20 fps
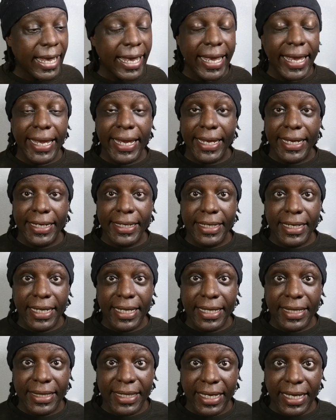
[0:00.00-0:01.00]
and
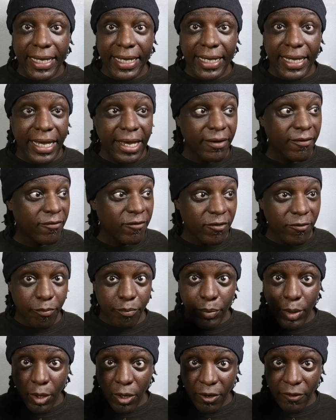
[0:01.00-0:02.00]
they have
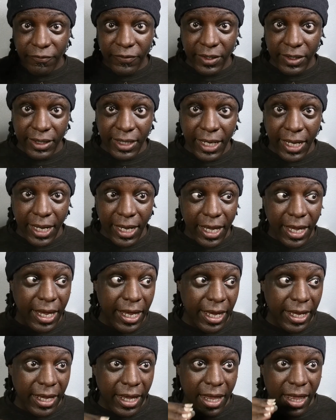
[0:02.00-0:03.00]
perfect
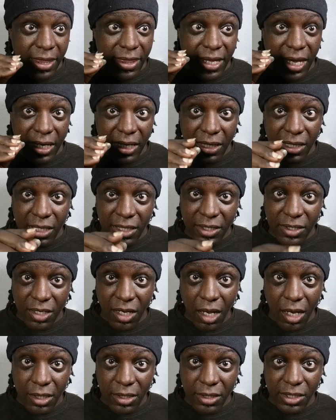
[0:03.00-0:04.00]
AI that can
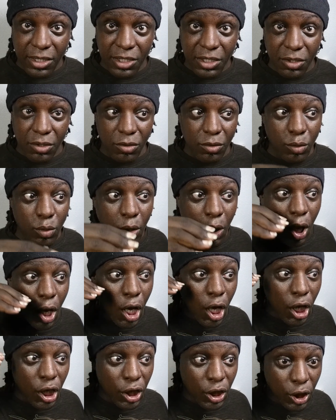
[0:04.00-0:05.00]
talk to you,
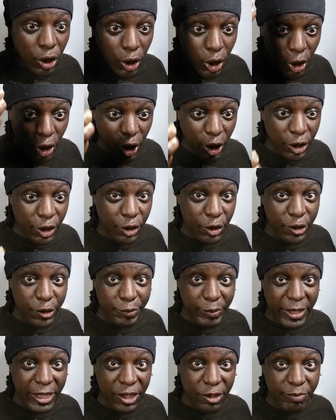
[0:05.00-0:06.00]
learn your
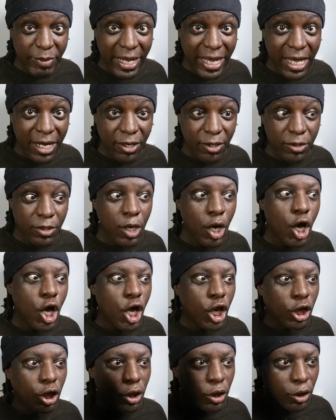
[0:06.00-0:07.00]
speech pattern,
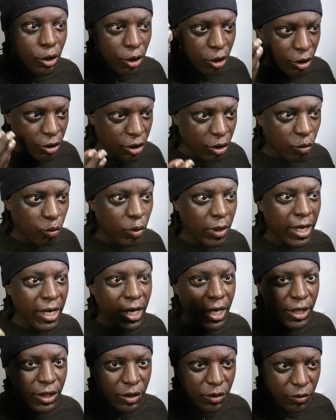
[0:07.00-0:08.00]
learn the
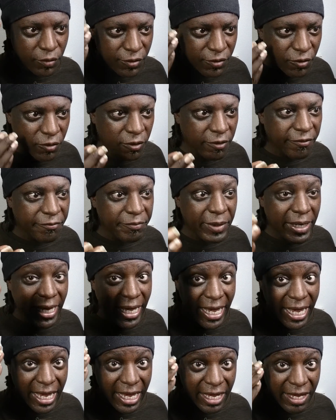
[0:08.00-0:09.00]
way you sort of
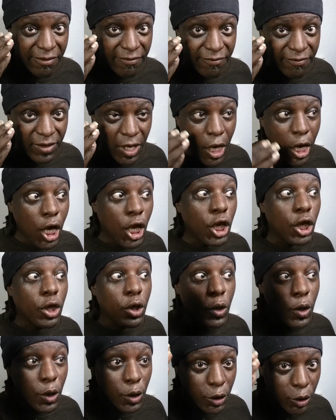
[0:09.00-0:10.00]
behave,
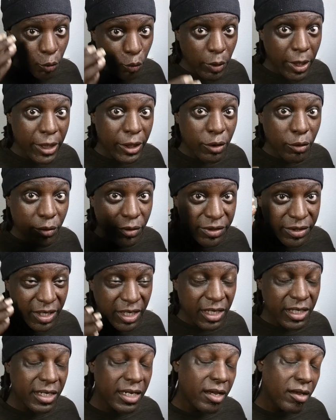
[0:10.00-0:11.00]
learn the way you
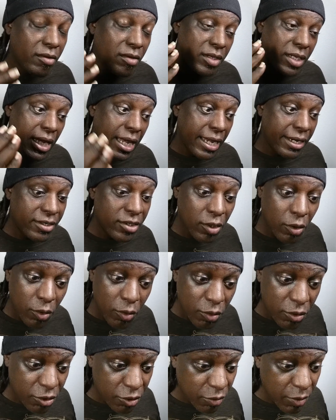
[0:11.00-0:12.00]
think. Now, I
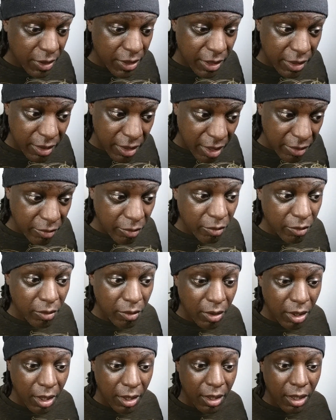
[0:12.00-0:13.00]
told you in
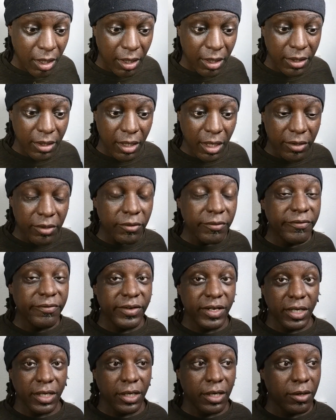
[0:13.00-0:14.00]
another
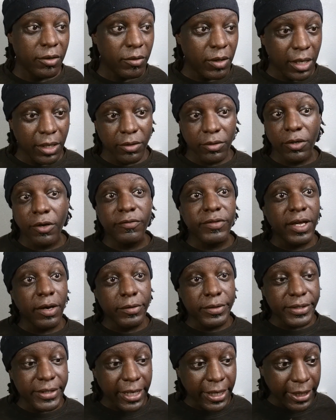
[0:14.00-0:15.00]
video, I don't know if
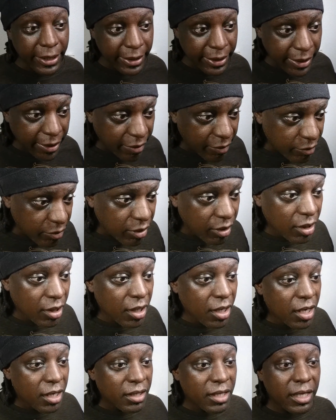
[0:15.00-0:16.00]
that was taken down,
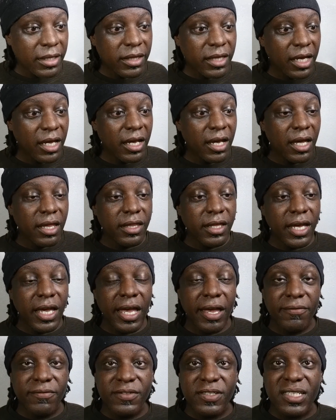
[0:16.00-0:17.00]
that they
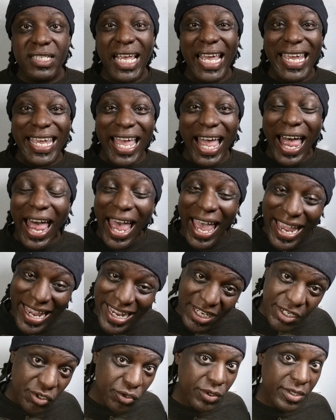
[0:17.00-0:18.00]
have
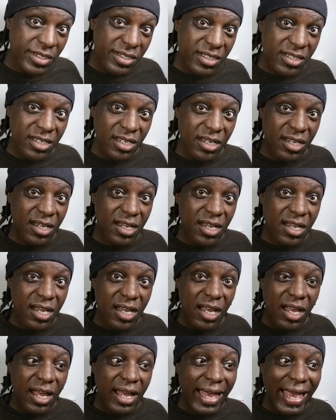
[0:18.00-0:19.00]
psychiatrist
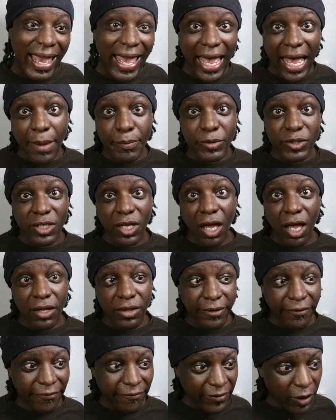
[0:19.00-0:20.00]
apps
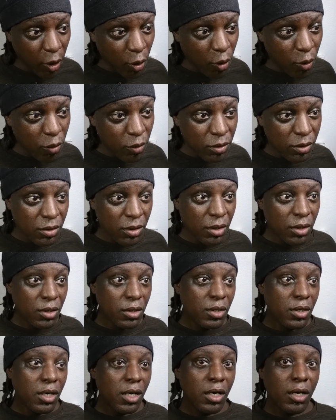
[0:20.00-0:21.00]
on the phone
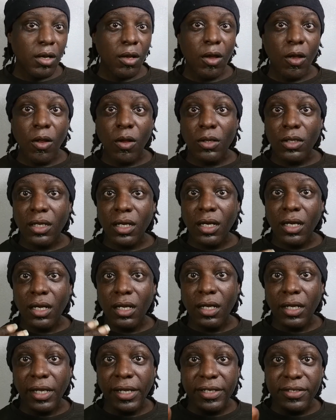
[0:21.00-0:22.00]
called
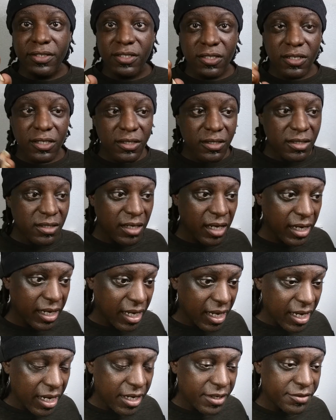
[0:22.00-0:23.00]
Instant
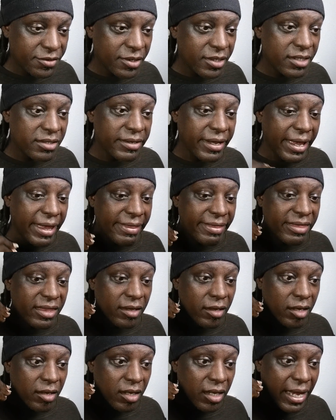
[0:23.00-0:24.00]
Psychiatrist, and
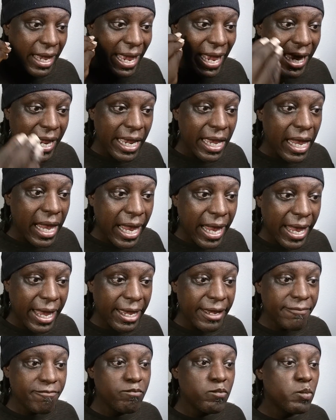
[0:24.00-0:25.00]
the
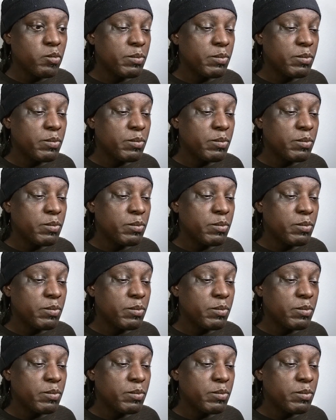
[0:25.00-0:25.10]
AI